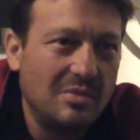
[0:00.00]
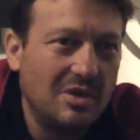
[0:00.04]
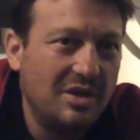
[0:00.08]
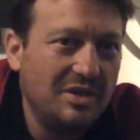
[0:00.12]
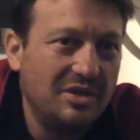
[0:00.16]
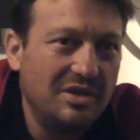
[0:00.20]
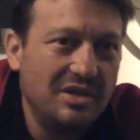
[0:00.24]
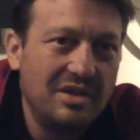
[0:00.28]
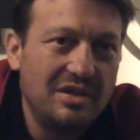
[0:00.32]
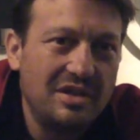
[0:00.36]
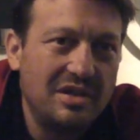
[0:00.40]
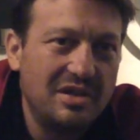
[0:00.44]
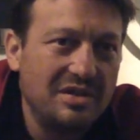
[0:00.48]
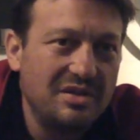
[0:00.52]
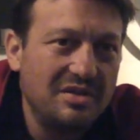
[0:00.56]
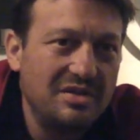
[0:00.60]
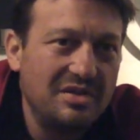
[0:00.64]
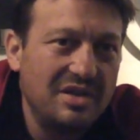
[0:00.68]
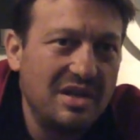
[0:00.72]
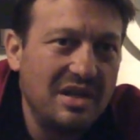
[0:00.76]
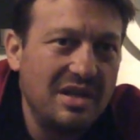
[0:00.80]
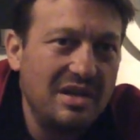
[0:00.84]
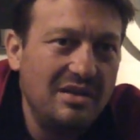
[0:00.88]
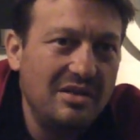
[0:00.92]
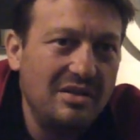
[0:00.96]
I don't
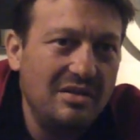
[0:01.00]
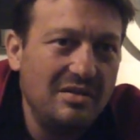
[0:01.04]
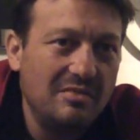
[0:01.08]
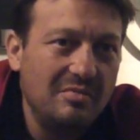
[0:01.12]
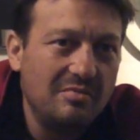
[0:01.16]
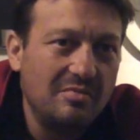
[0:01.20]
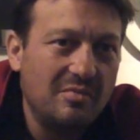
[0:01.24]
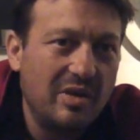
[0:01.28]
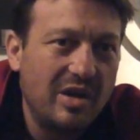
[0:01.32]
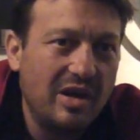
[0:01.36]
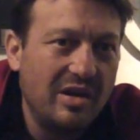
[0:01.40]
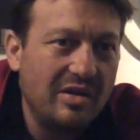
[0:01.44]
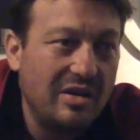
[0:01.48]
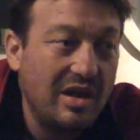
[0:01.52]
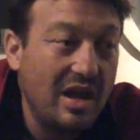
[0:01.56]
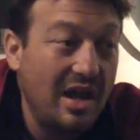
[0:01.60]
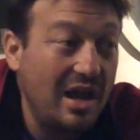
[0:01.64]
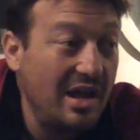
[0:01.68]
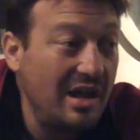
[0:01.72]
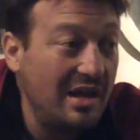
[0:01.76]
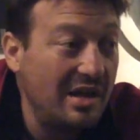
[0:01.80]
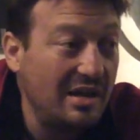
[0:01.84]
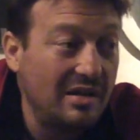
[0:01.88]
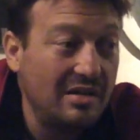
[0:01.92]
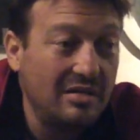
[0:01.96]
understand it, but
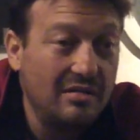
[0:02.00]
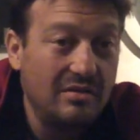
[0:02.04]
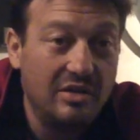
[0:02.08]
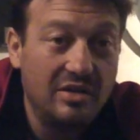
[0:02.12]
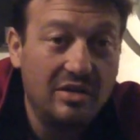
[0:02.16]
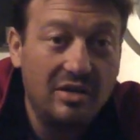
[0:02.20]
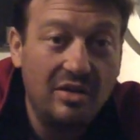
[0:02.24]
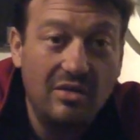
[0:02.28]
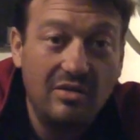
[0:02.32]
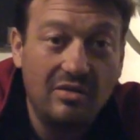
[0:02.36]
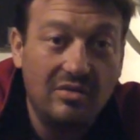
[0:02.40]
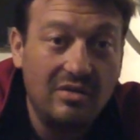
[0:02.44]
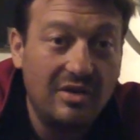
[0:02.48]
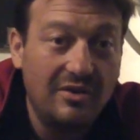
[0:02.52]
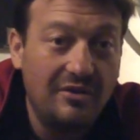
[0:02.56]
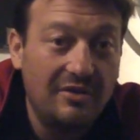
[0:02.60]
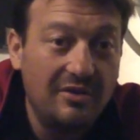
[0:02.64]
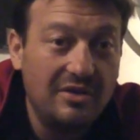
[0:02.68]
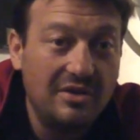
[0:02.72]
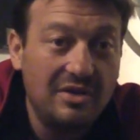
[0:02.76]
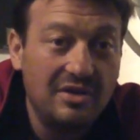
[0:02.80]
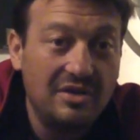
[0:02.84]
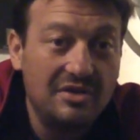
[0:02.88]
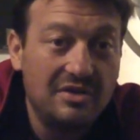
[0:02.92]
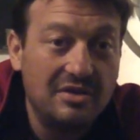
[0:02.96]
hey, you know, if
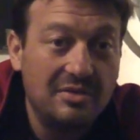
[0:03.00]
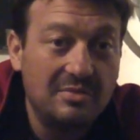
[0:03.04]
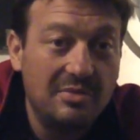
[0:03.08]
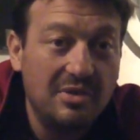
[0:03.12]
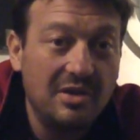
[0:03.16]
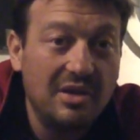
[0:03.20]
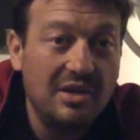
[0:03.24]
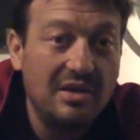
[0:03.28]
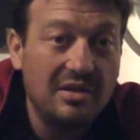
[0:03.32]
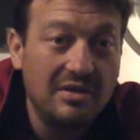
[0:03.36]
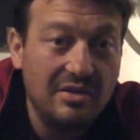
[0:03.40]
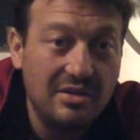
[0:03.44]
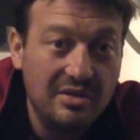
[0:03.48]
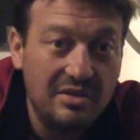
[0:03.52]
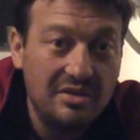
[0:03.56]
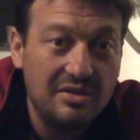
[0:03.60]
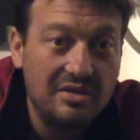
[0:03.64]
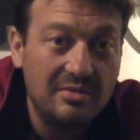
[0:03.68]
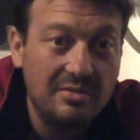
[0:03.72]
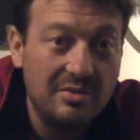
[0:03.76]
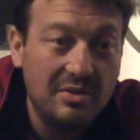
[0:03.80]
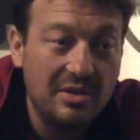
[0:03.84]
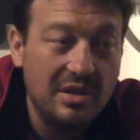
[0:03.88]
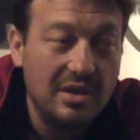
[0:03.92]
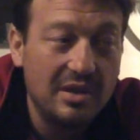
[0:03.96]
it needs to be, it needs
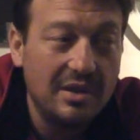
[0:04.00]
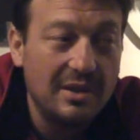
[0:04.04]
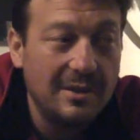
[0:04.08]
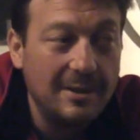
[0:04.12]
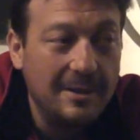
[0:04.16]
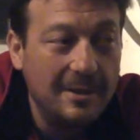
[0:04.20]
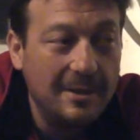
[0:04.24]
to be.